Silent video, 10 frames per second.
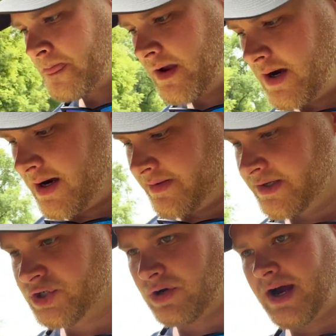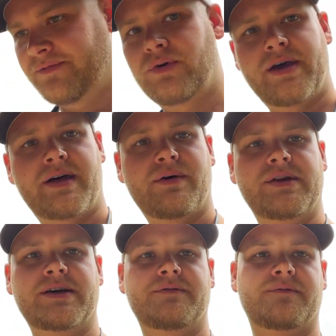Uh, the driveway that we
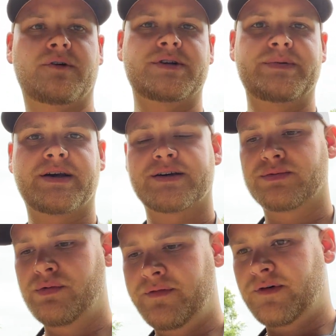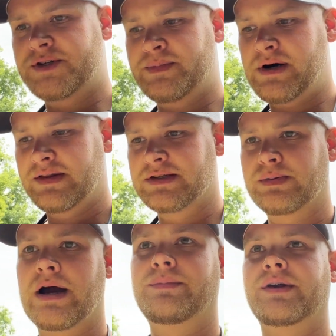did first, because when we first bought this
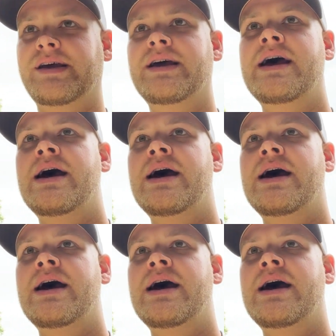property,